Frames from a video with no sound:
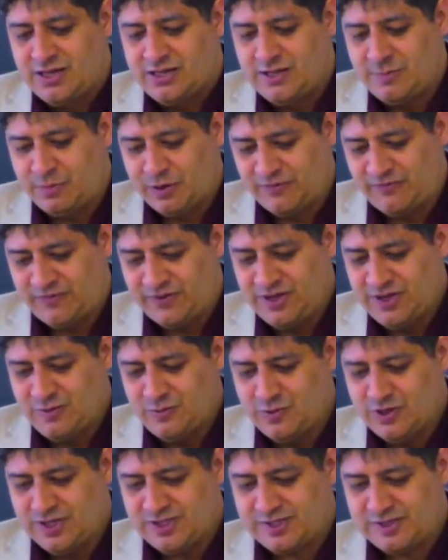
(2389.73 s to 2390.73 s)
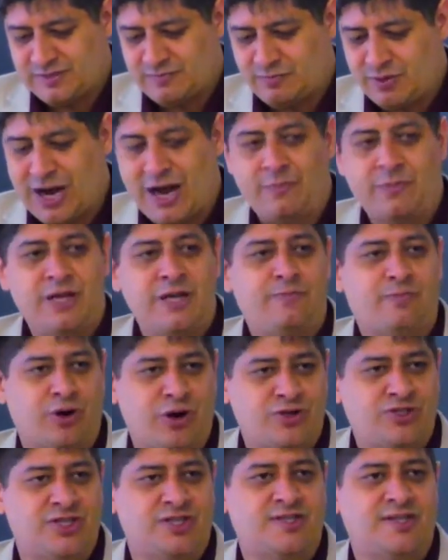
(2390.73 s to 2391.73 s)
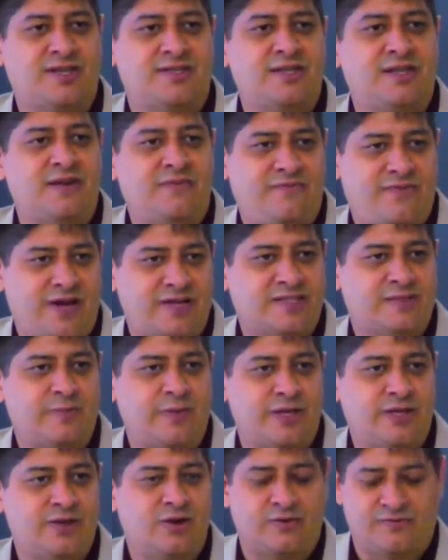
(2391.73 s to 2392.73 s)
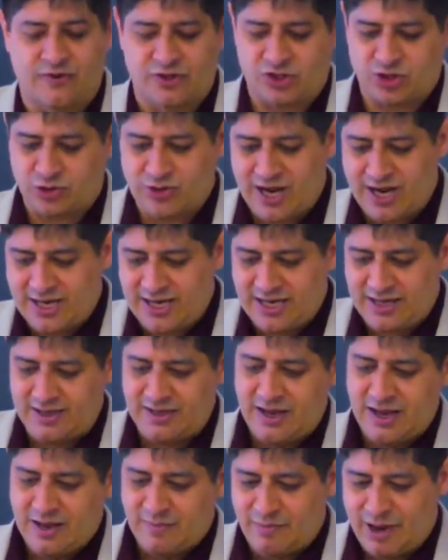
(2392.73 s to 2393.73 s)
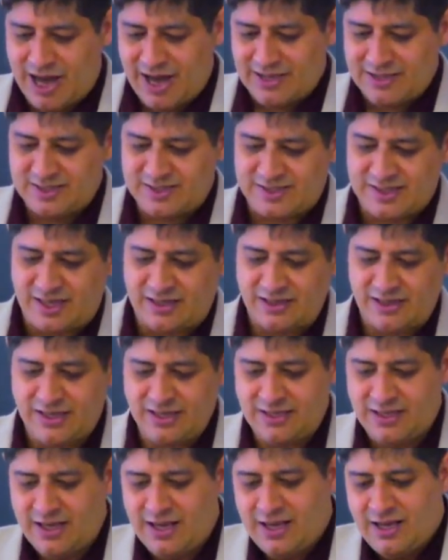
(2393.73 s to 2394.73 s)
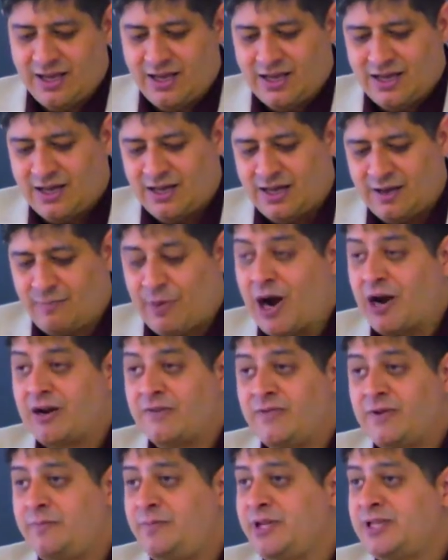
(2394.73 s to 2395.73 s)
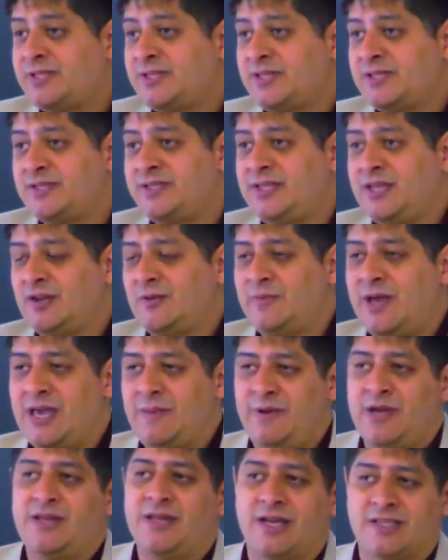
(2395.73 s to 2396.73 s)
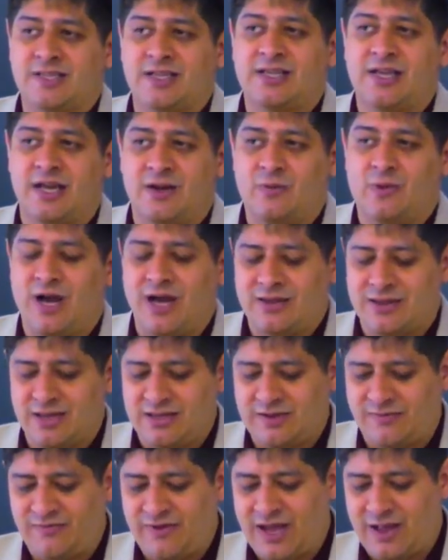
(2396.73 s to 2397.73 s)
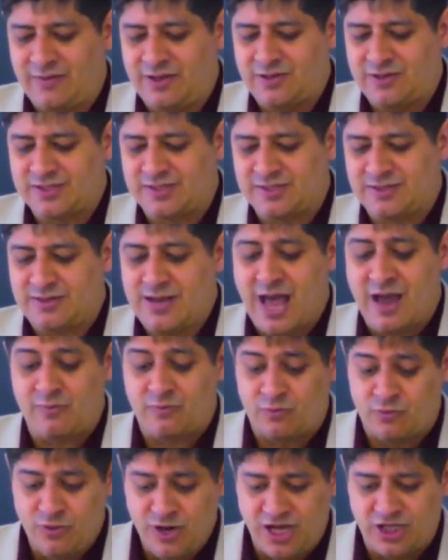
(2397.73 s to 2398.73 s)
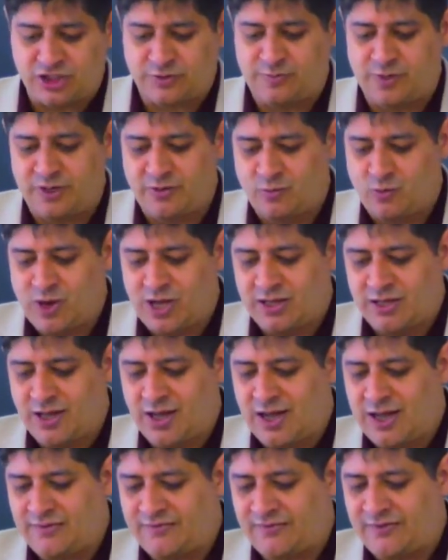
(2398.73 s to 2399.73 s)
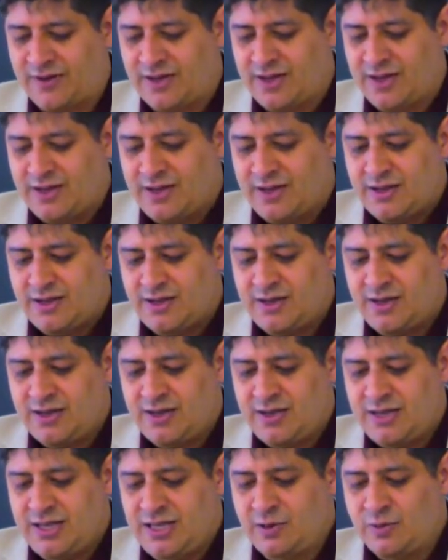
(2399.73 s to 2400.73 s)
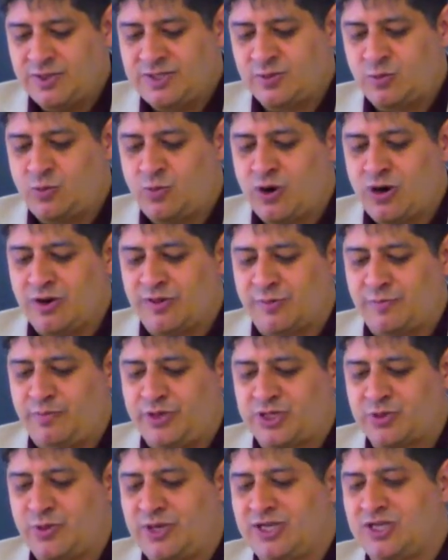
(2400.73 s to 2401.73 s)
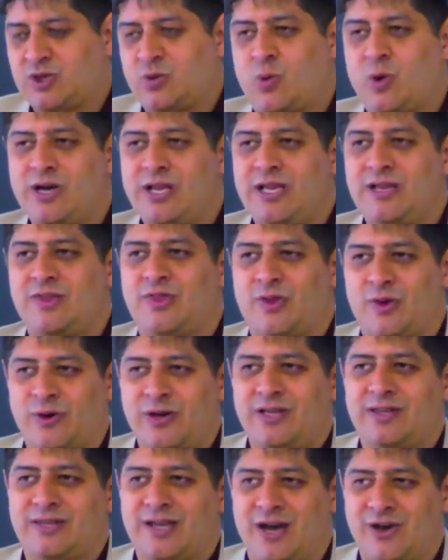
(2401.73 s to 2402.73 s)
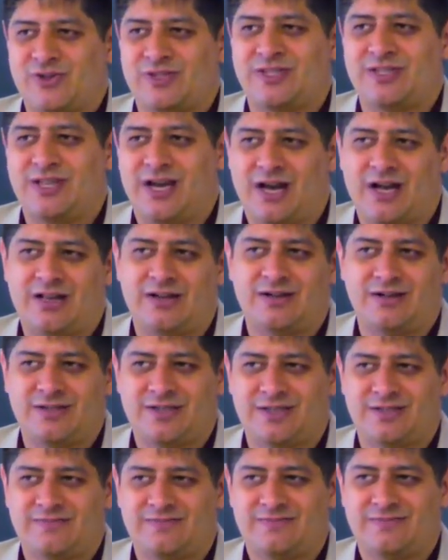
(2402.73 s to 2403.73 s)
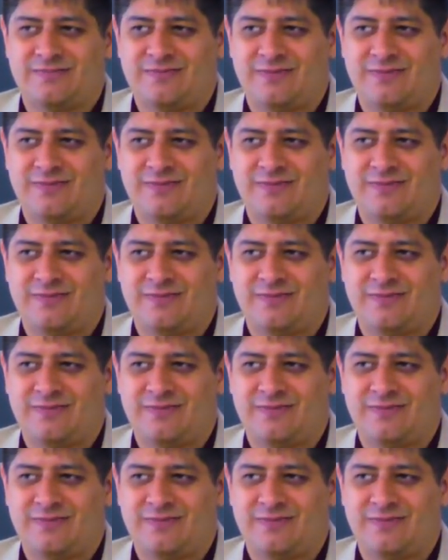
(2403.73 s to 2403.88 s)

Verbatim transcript: The perfume was probably purchased as an investment or for trading, buying and selling, uh, part of a business deal maybe, and that's again why I think the family was not rich but well off. Uh, it was worth between twenty and thirty thousand uh, dollars.